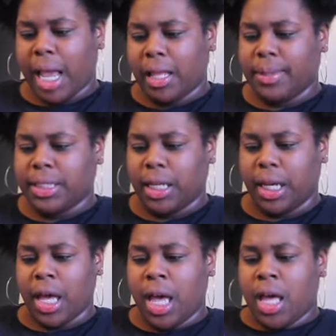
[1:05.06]
Let me
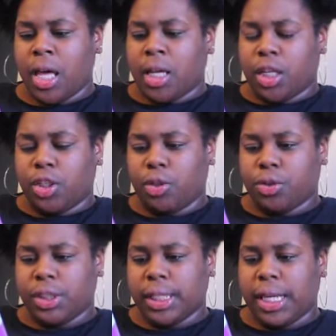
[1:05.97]
see
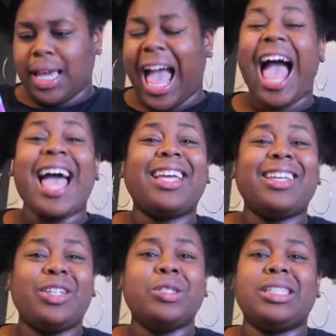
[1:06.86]
usually
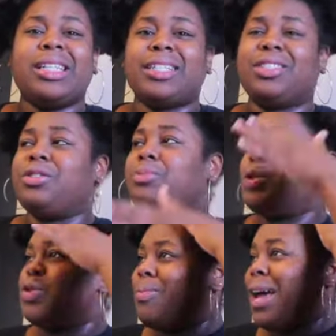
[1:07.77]
I usually like to use
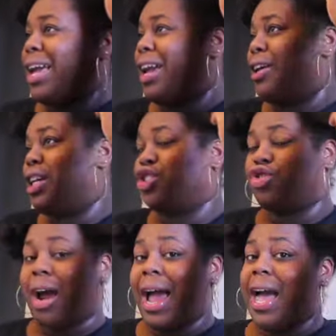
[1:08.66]
most of my hair is
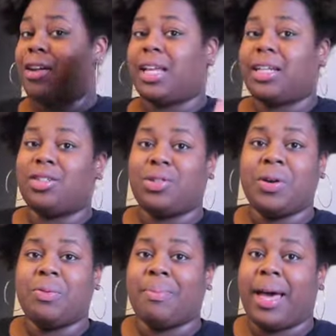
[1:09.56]
dry I don't like to do
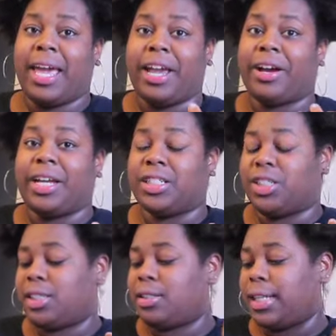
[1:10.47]
it when my hair is
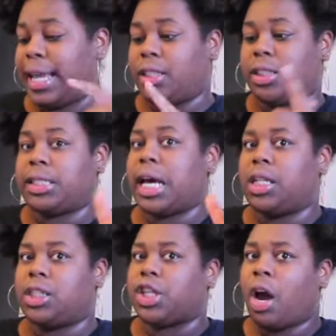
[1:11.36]
just like just out
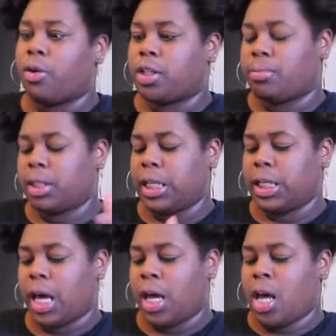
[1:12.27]
of the shower or something like
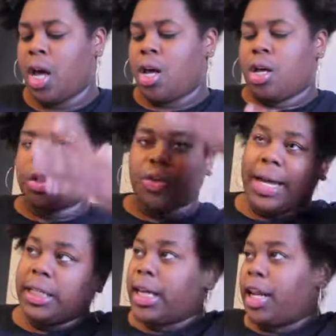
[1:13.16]
that so
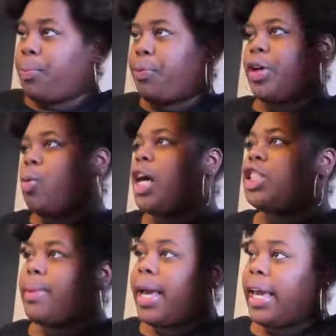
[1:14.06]
I didn't
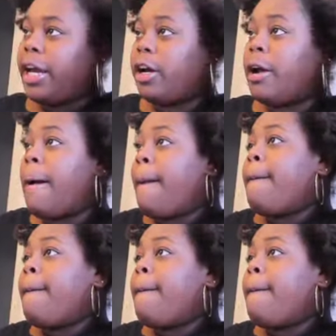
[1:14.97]
pre-wash my hair